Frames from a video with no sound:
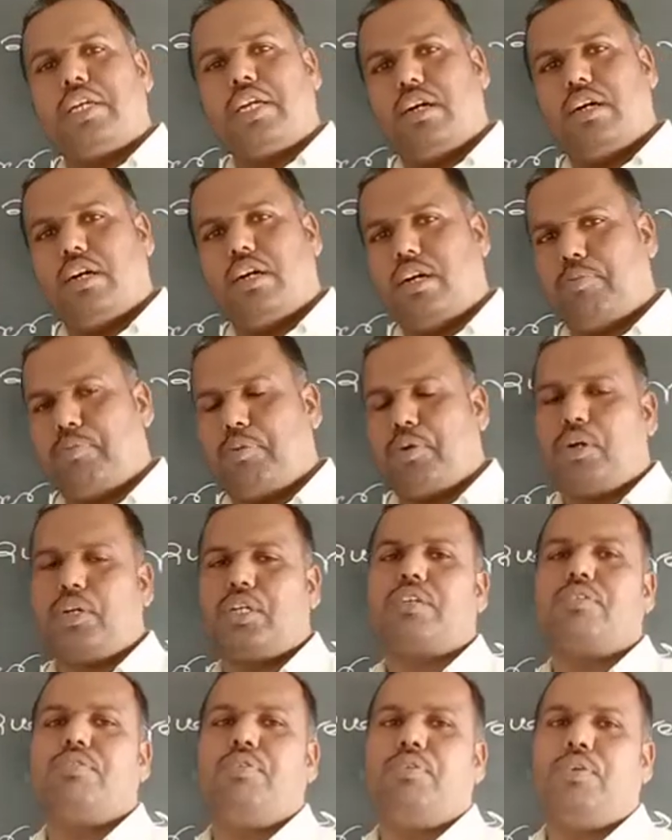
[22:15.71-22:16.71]
product
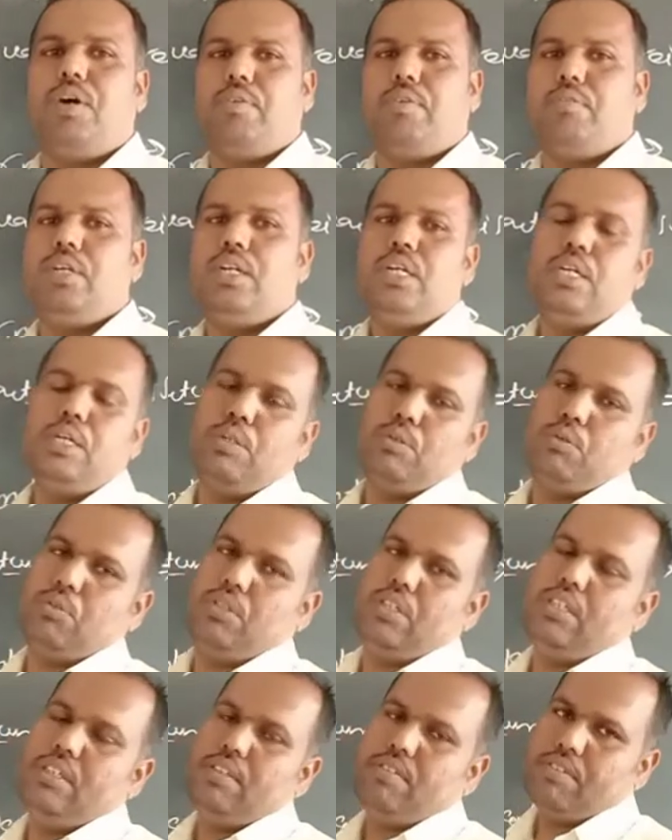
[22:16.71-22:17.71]
formed to the
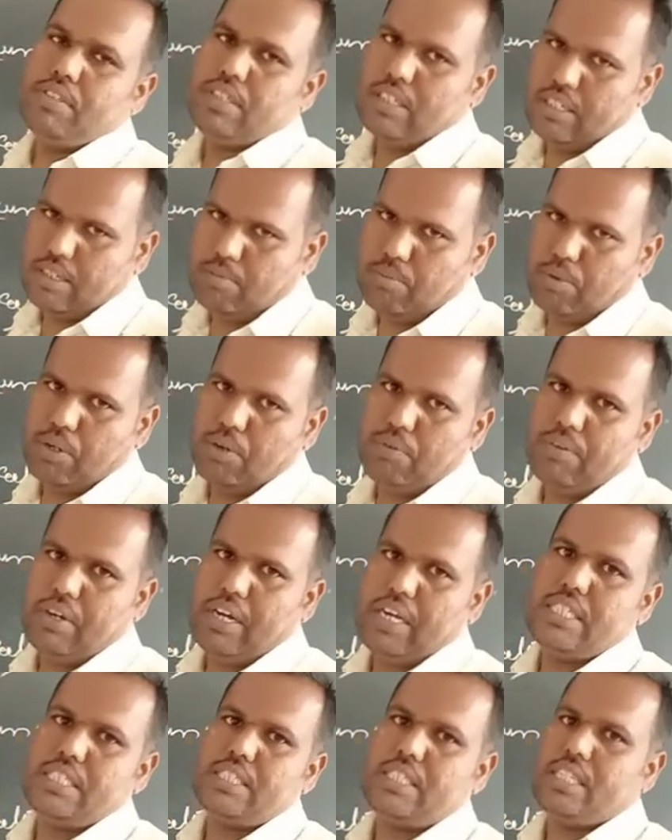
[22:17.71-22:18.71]
number of
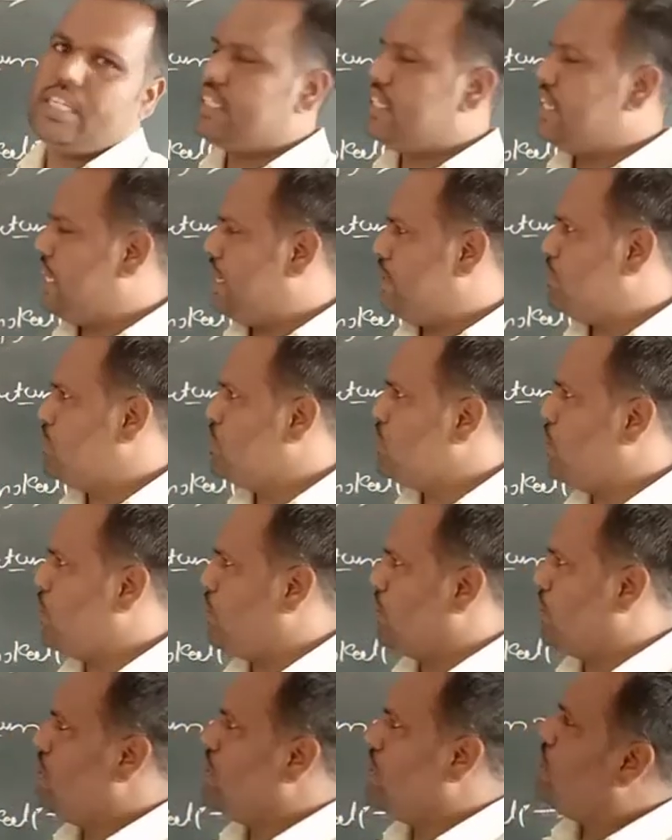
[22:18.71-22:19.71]
Einstein absorbed.
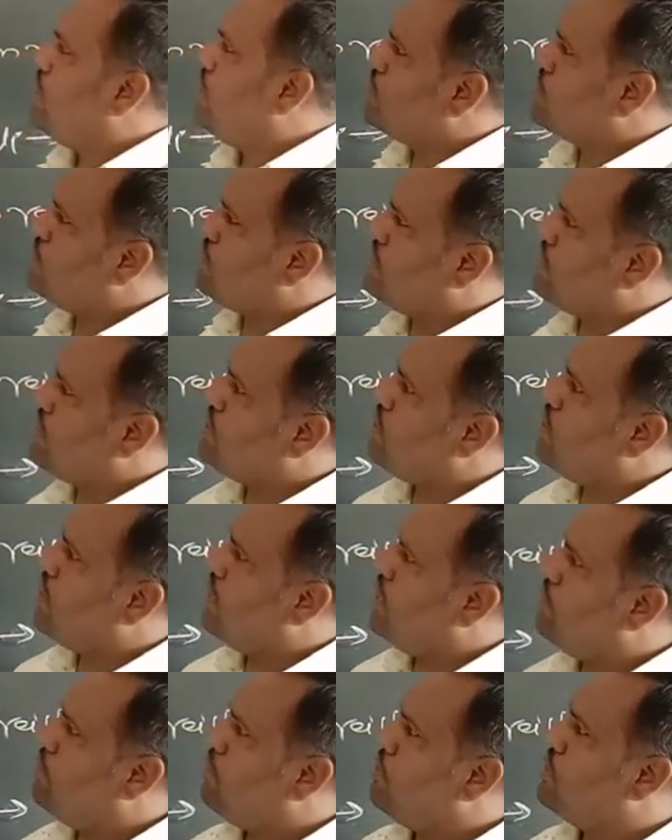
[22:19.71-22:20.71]
So this is all
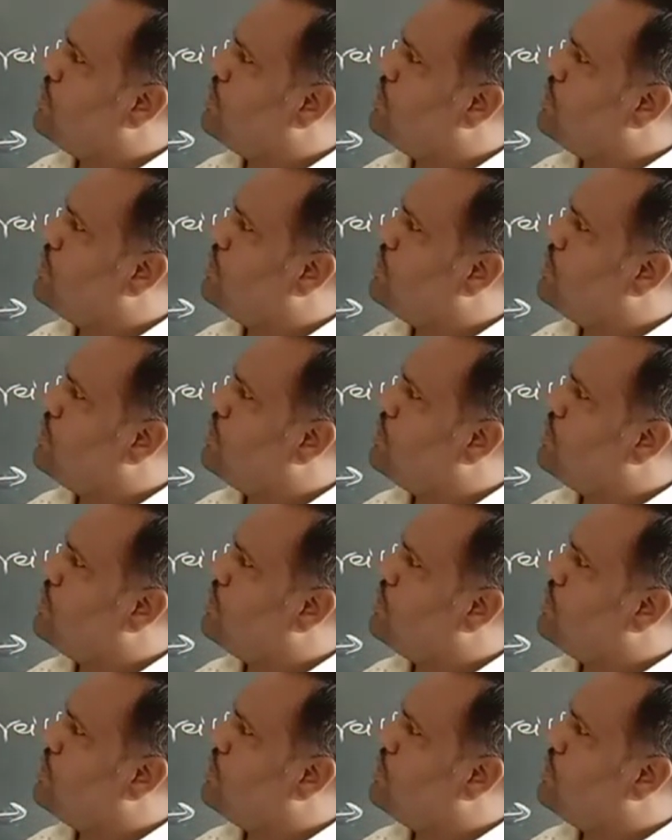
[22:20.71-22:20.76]
about